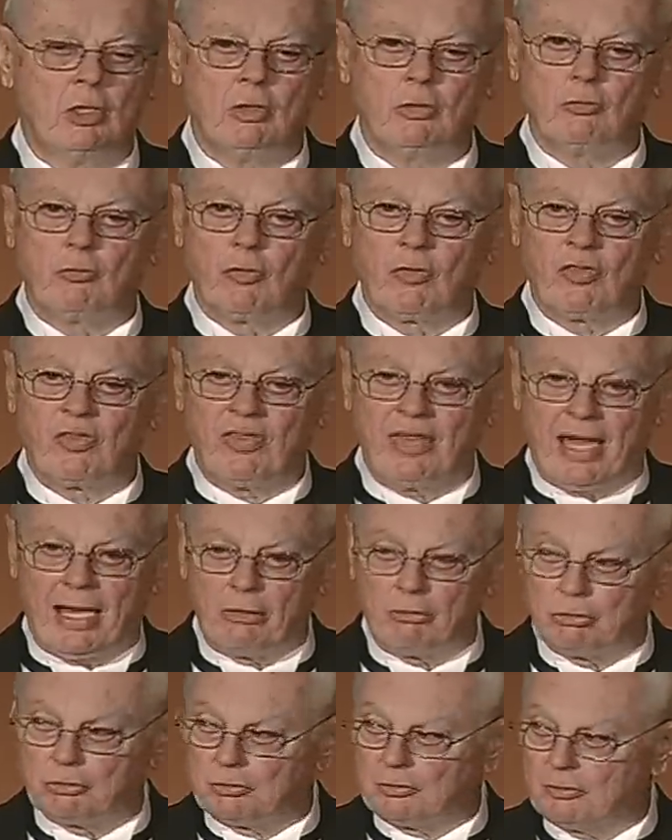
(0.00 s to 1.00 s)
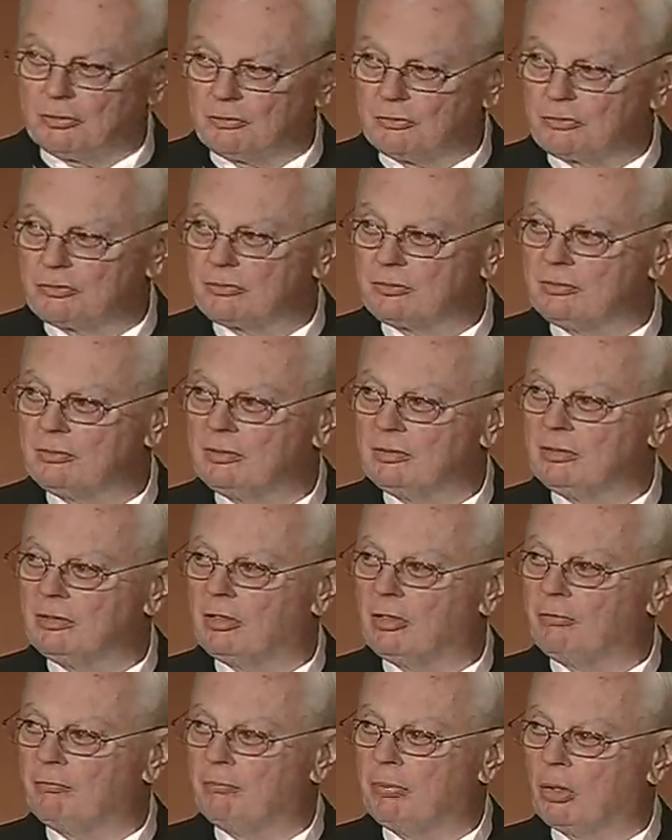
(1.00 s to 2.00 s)
for thousands
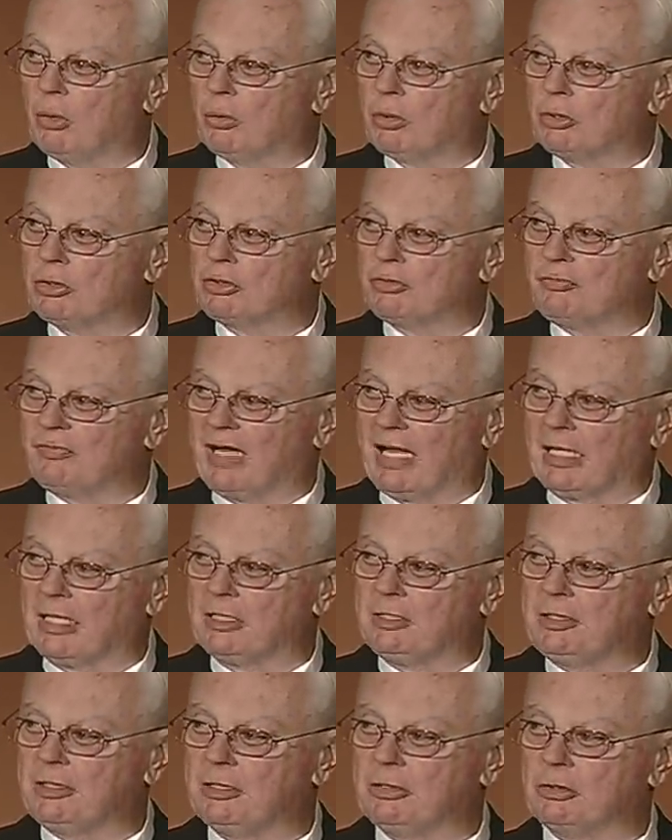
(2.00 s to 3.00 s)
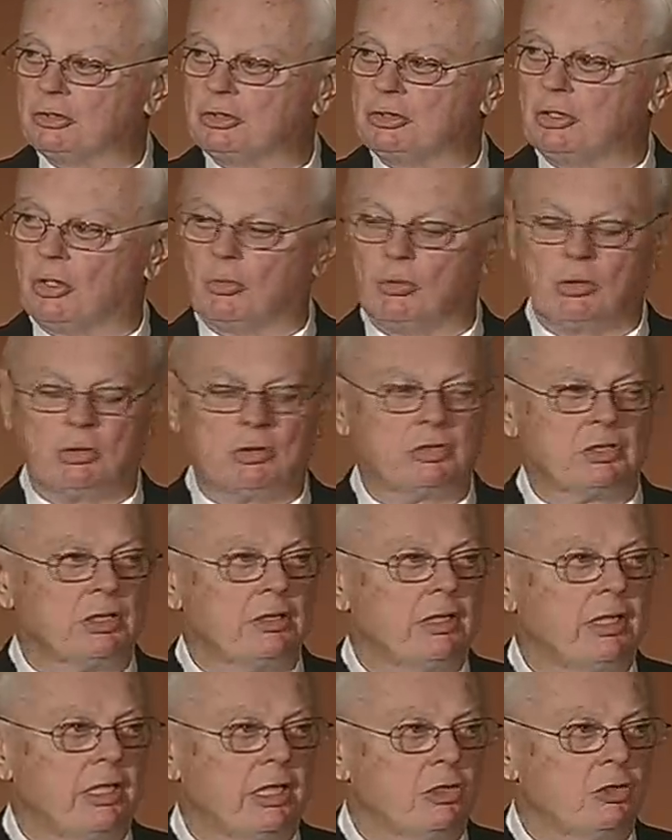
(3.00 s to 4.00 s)
of boaters, volunteers, donors,
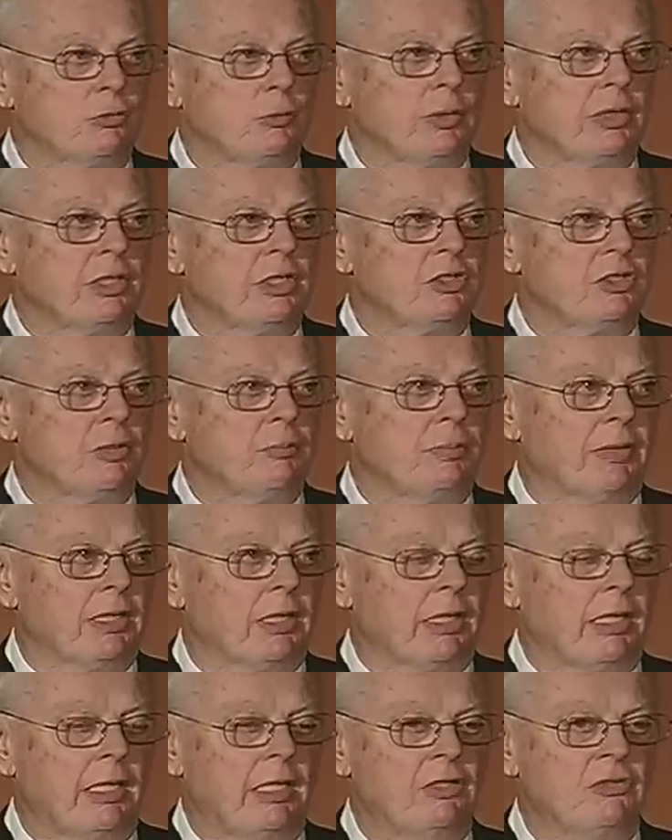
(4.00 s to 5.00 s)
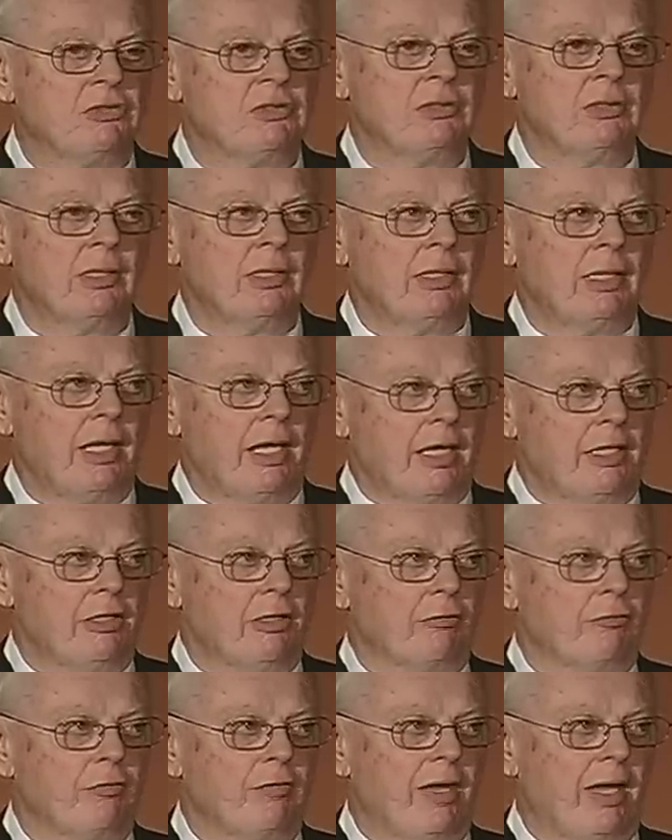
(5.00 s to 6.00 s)
and kids with disabilities and
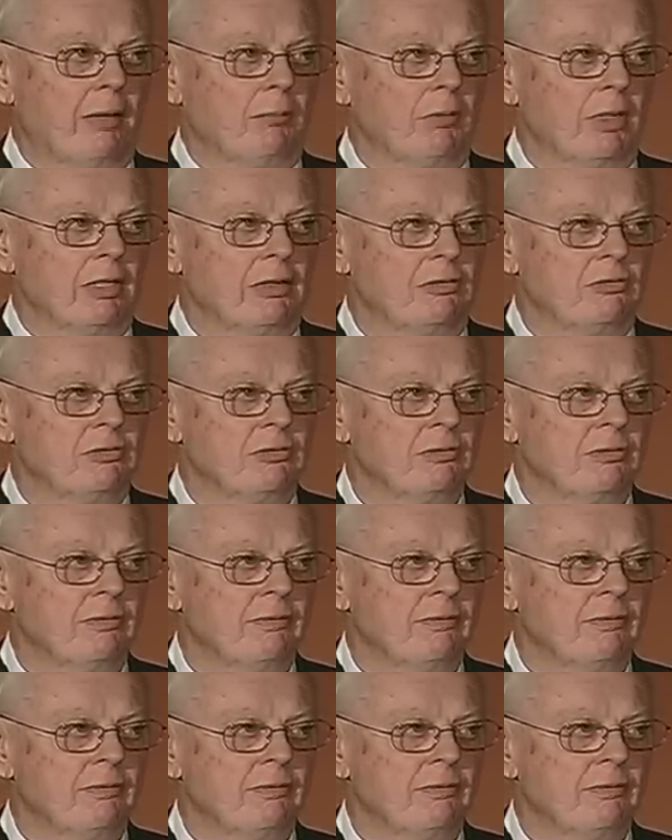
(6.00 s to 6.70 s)
their families.